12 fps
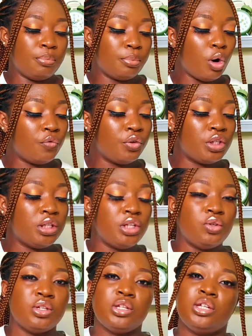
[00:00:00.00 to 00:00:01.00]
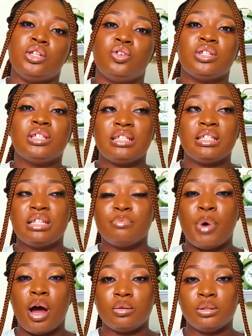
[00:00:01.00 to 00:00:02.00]
Obviously you need your setting
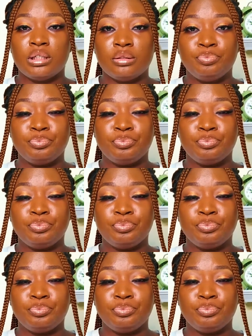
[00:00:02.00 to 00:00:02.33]
powder.